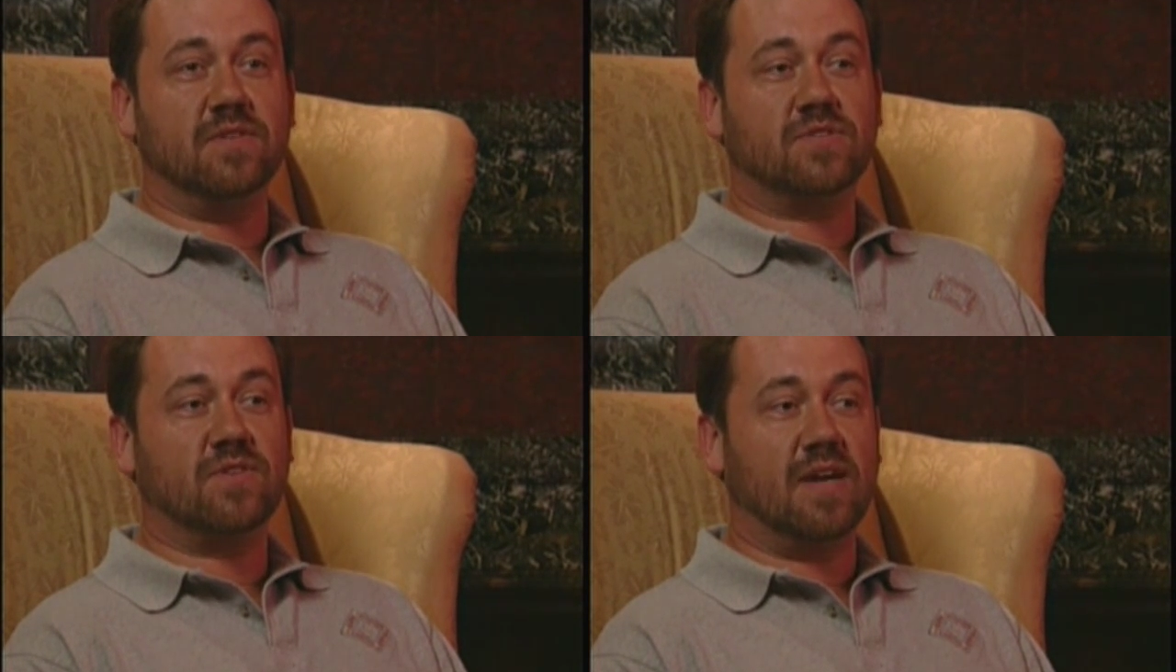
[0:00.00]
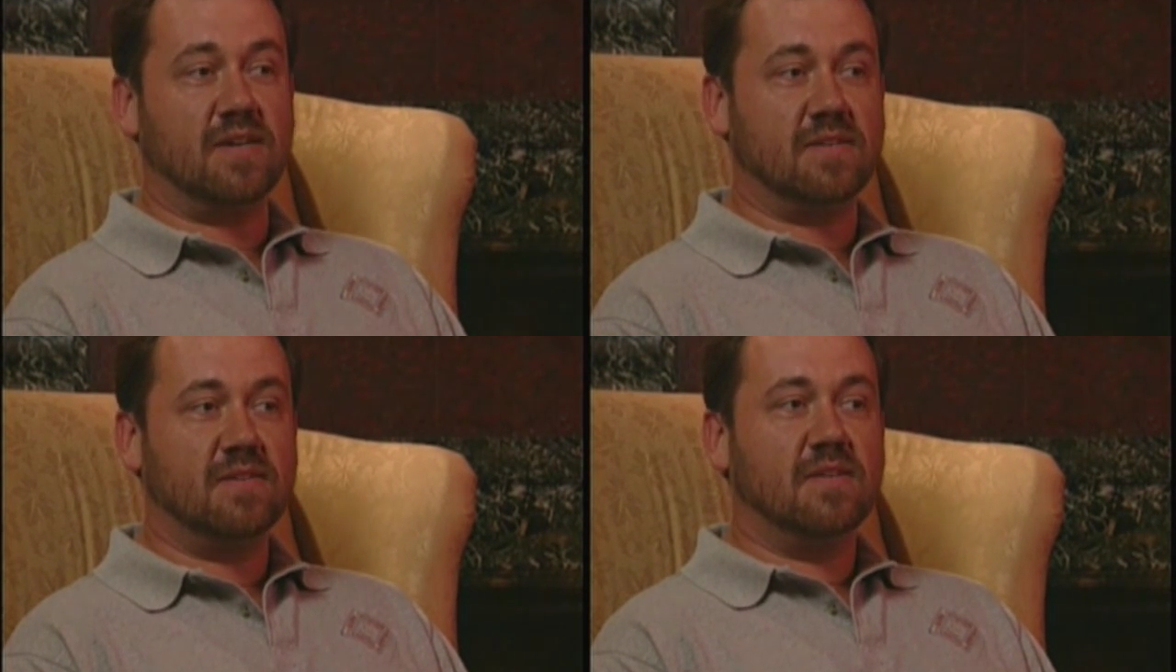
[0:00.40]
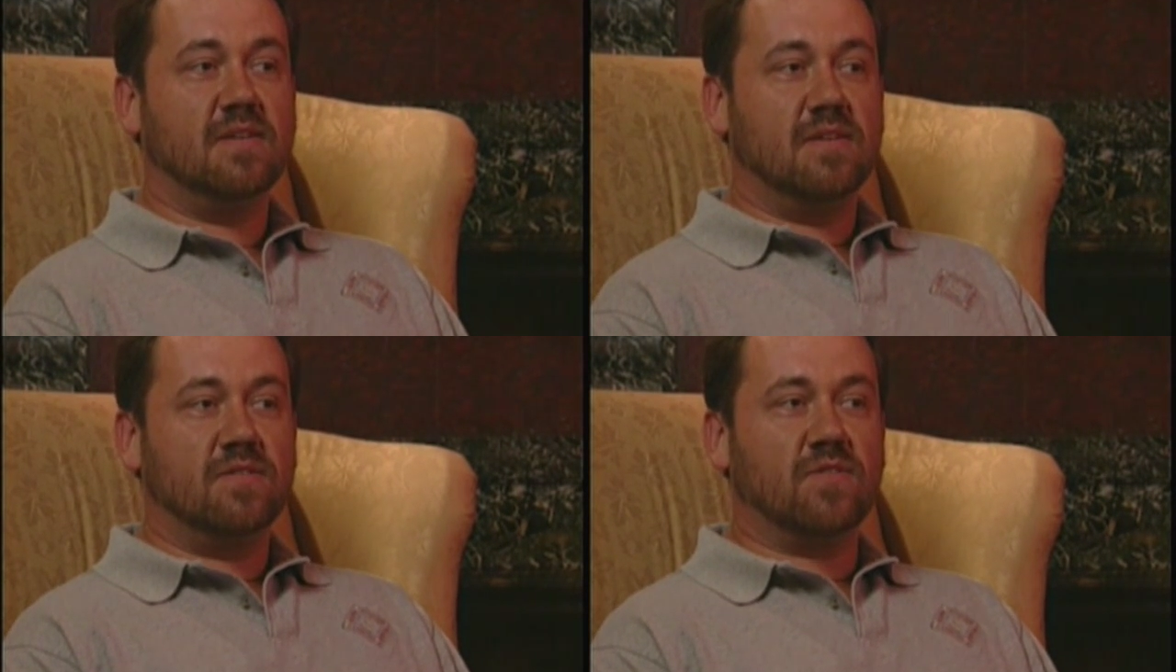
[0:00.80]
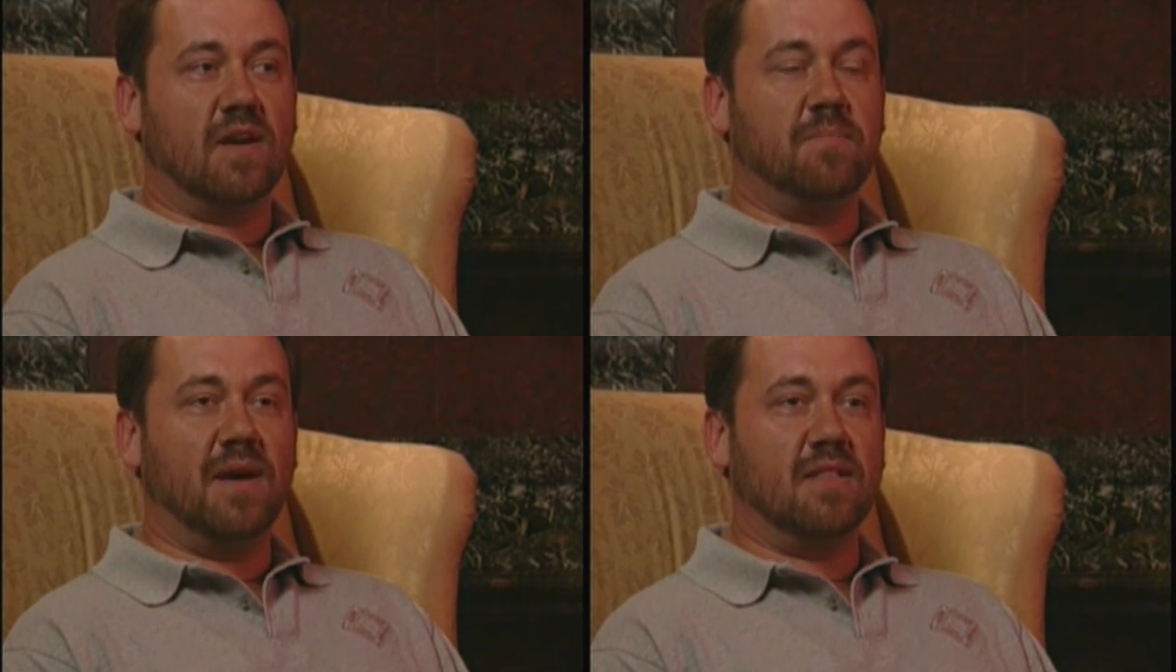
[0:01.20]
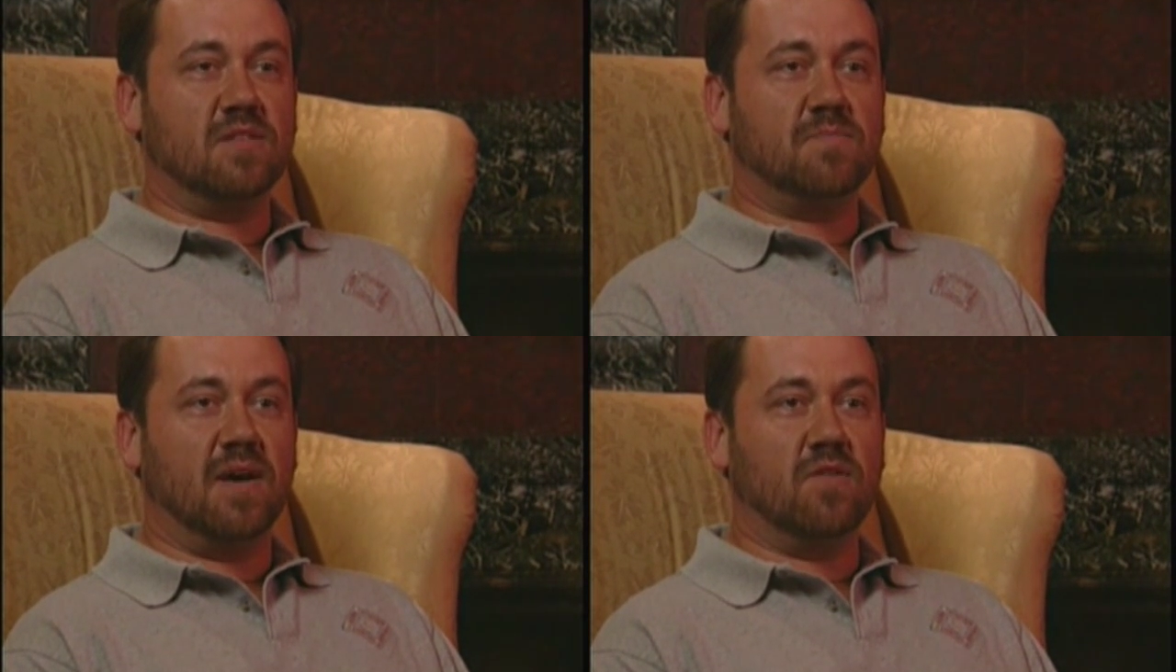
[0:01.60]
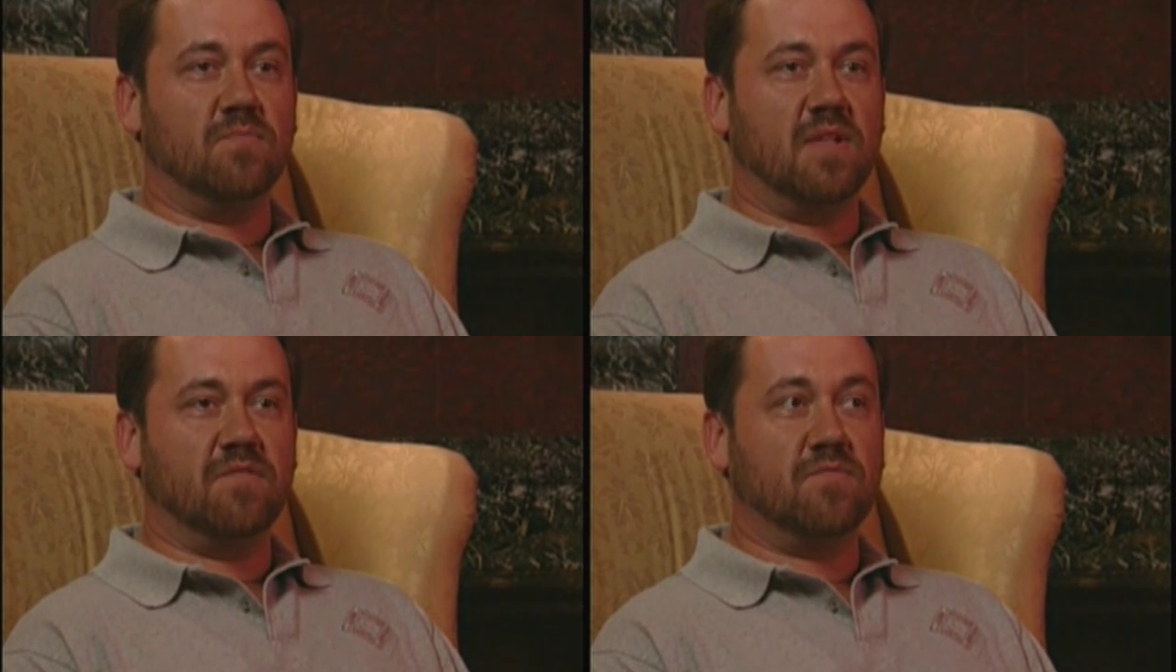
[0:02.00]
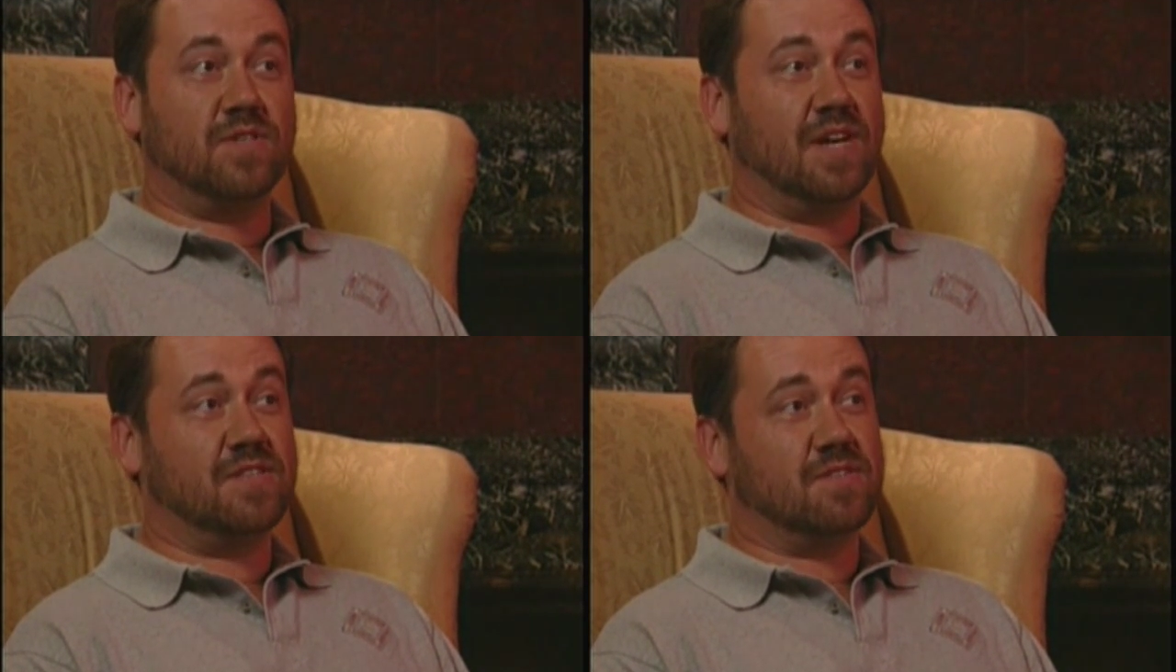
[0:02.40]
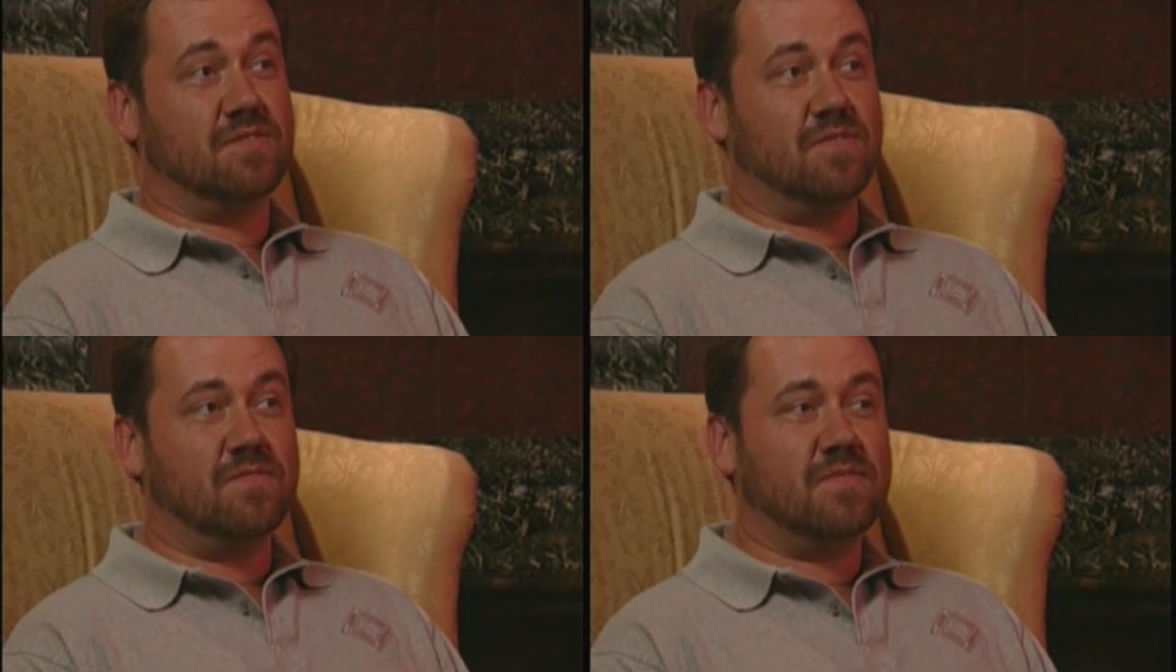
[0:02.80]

is trying to balance my home life, which I still,